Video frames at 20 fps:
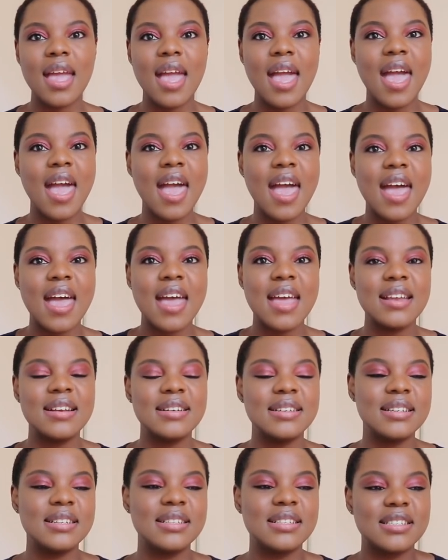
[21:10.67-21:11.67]

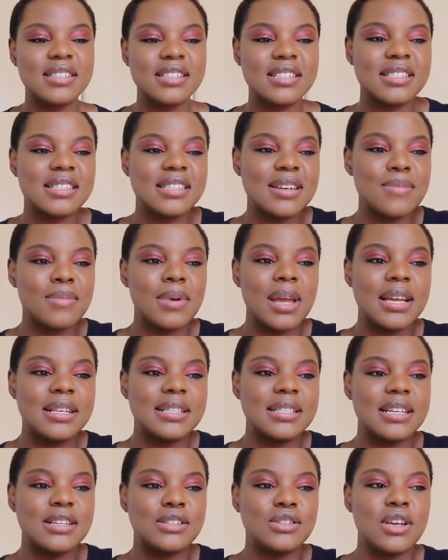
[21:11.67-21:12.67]
and it's just
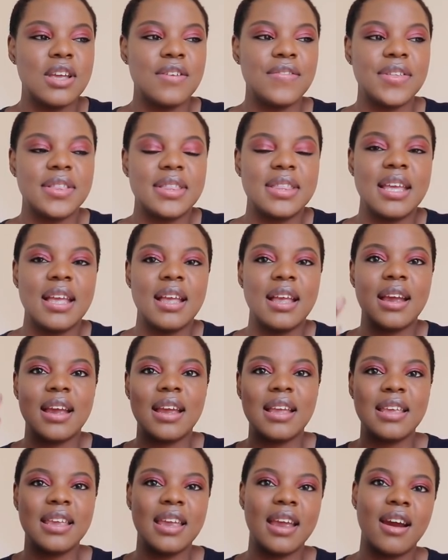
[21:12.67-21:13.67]
amazing to even think
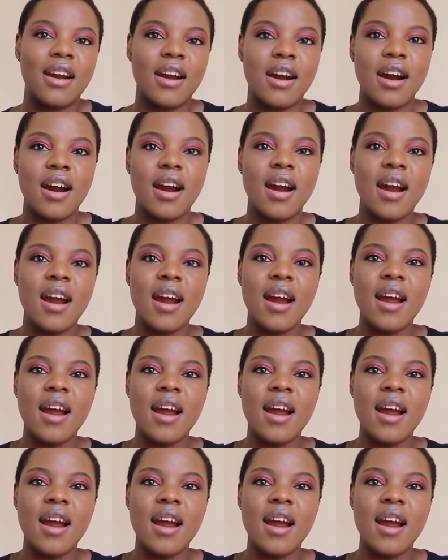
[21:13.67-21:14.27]
a year